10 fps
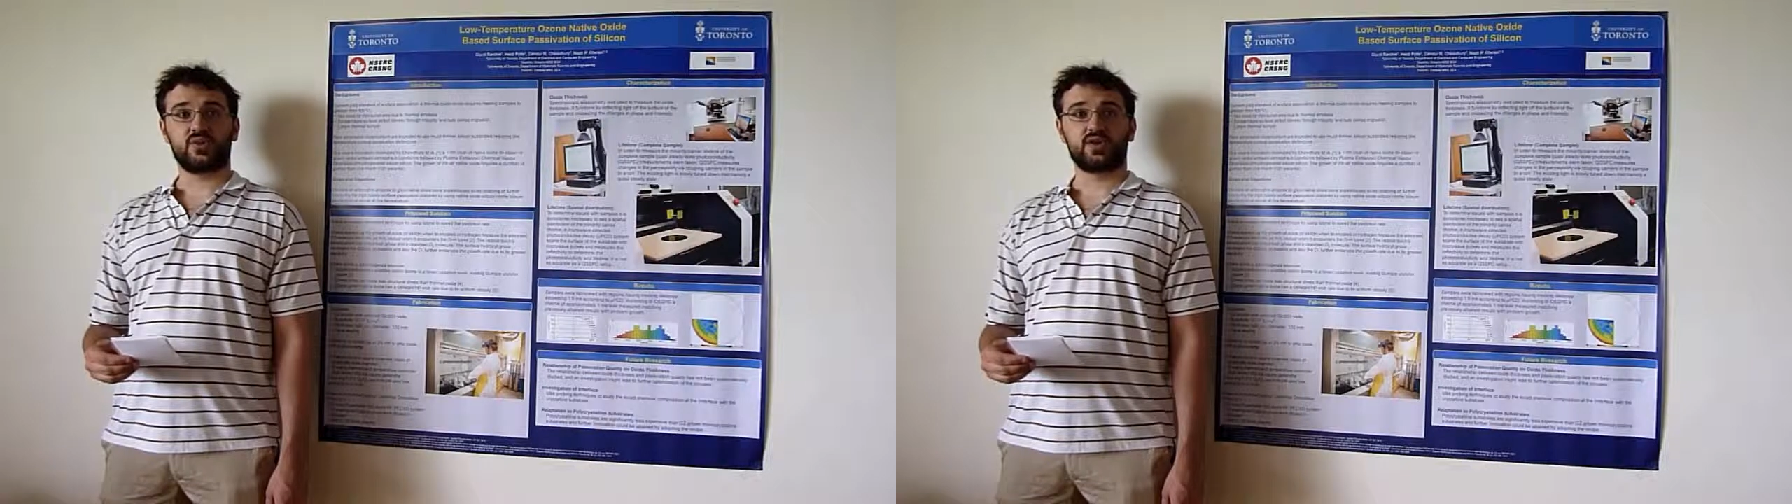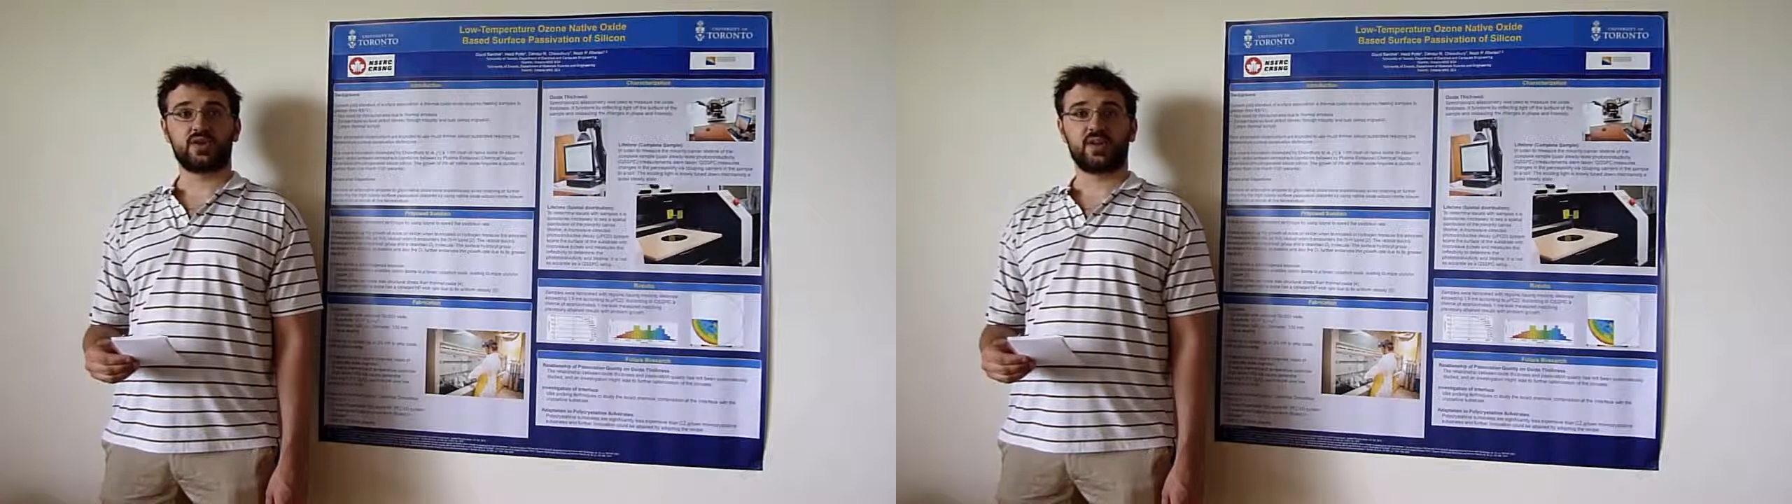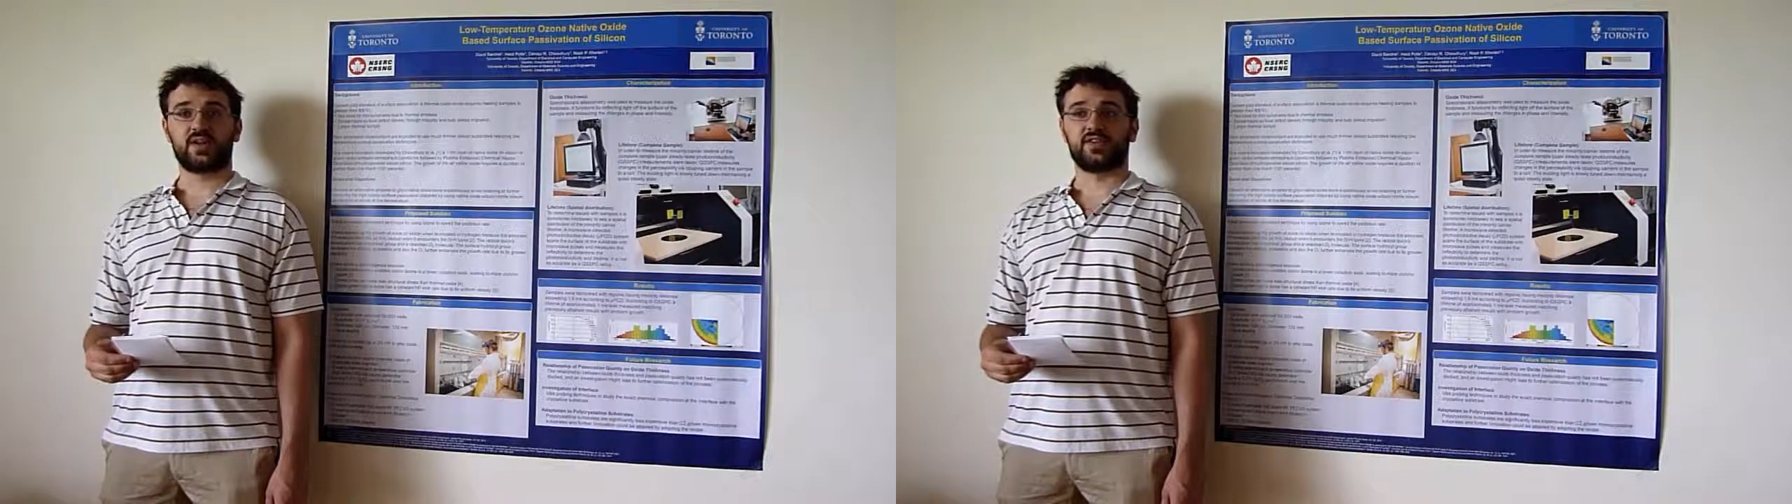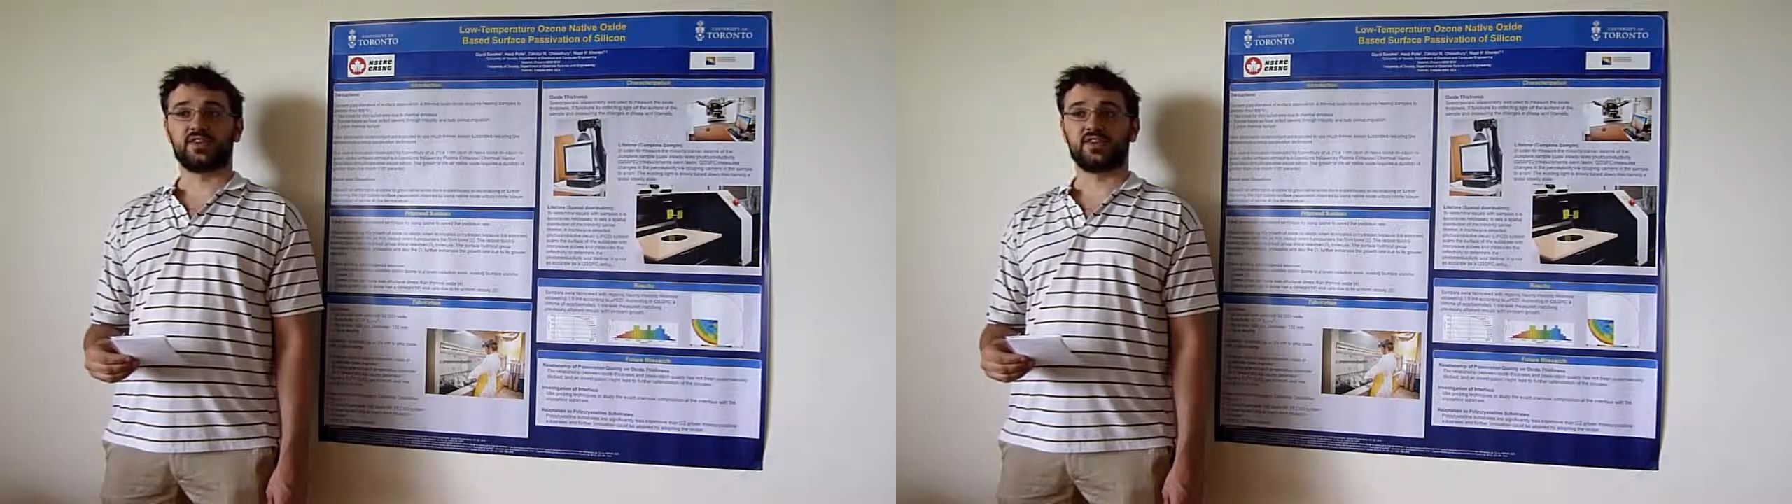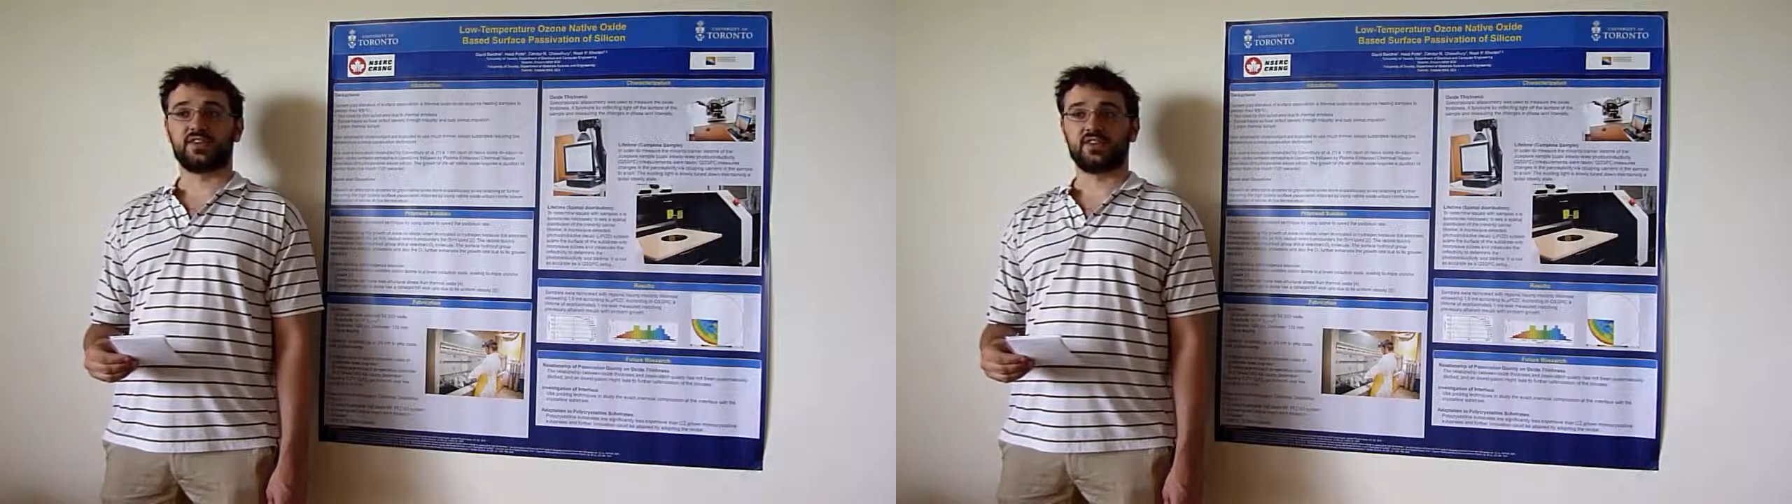with
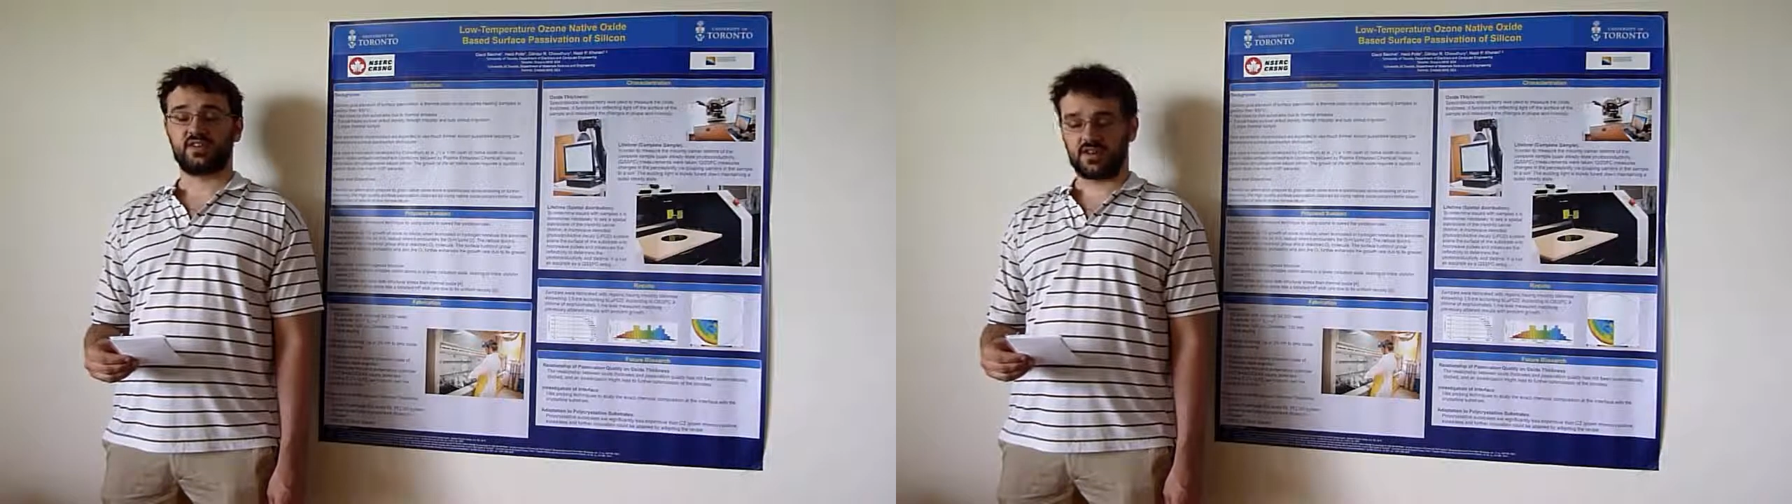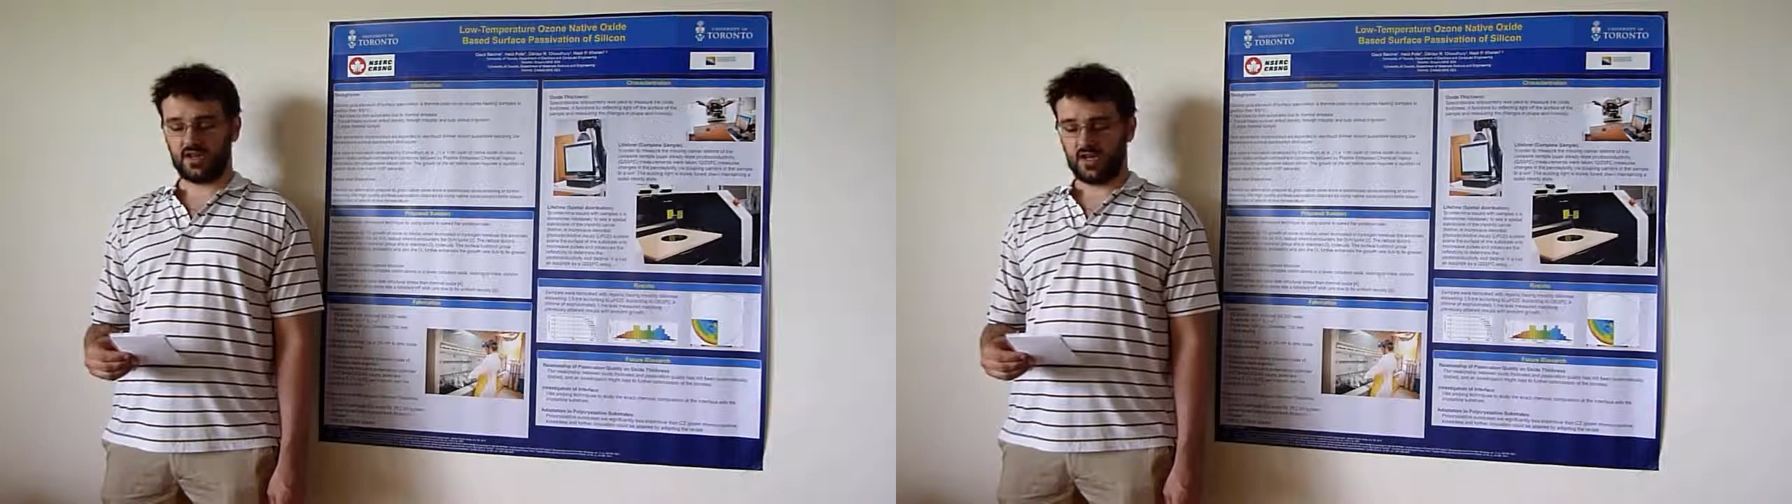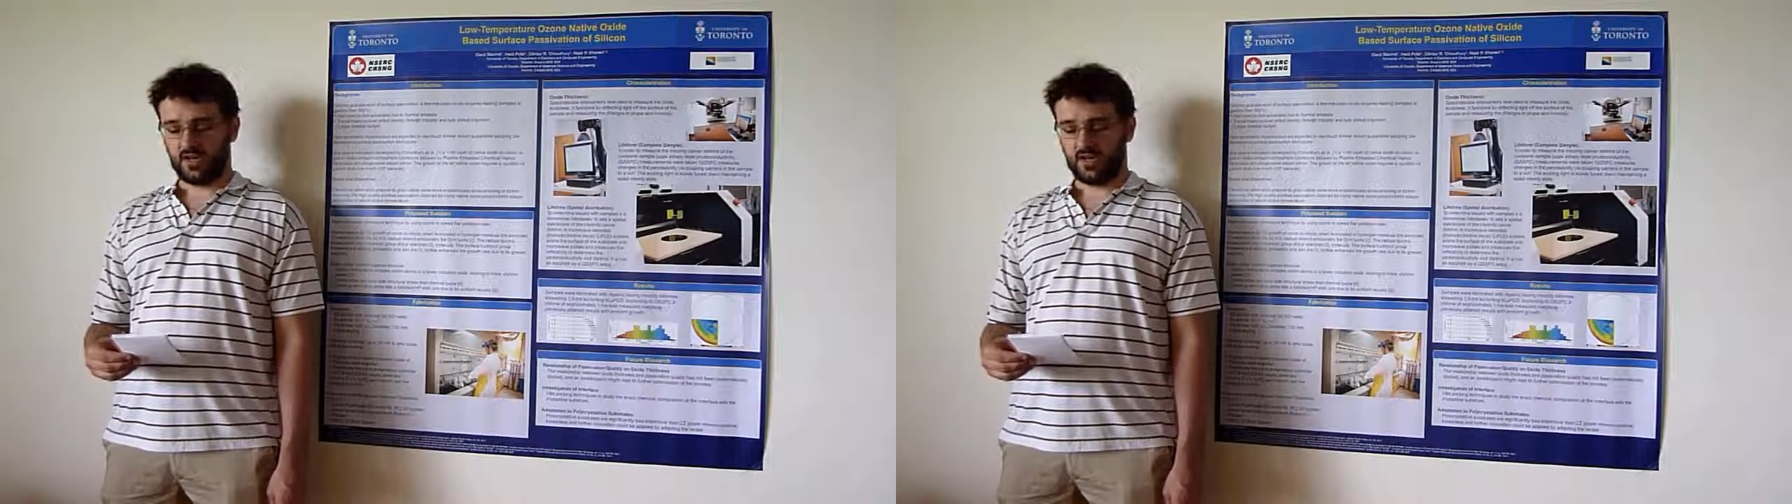Sinton